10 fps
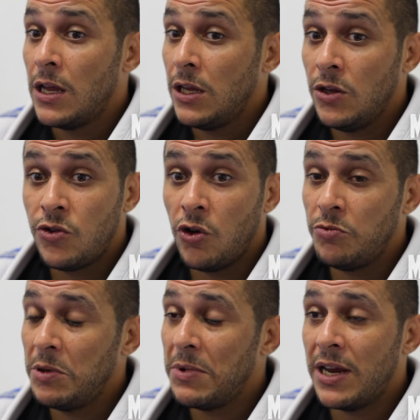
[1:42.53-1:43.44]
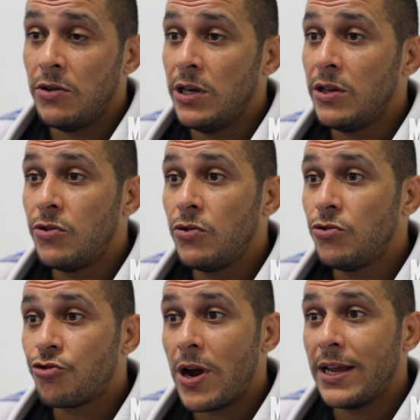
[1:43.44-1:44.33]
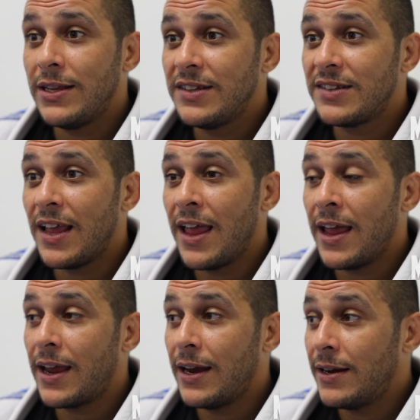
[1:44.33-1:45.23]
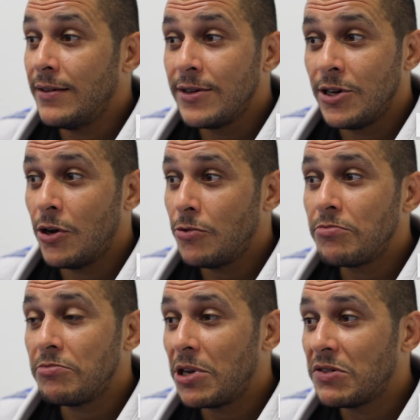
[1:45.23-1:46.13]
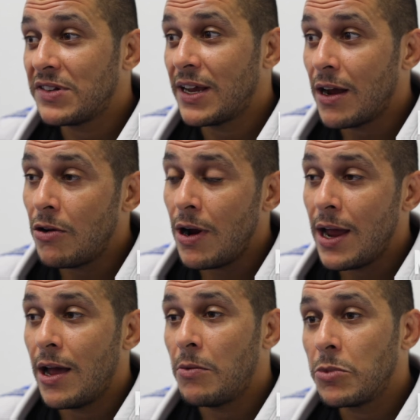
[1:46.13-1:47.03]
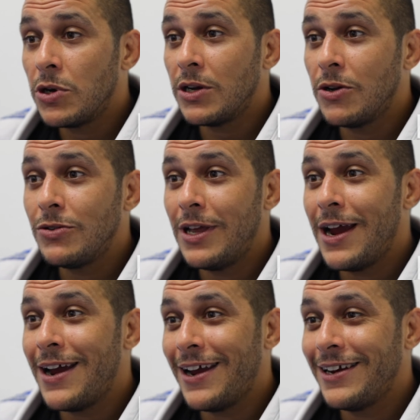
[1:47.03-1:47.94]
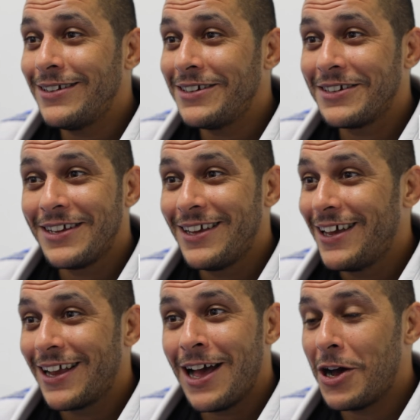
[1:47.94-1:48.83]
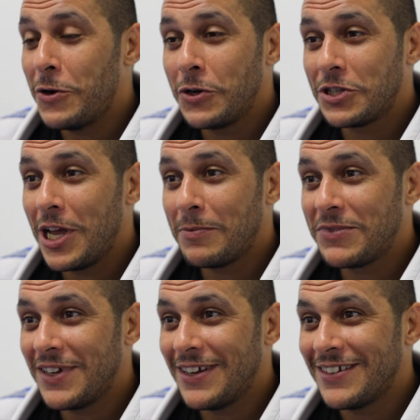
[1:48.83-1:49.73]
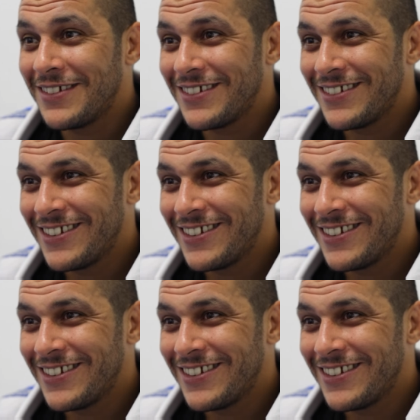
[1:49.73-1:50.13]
He told me, man, you need to try this tank, and, you know, I was like, all right, I'm gonna go there, and got hooked up since.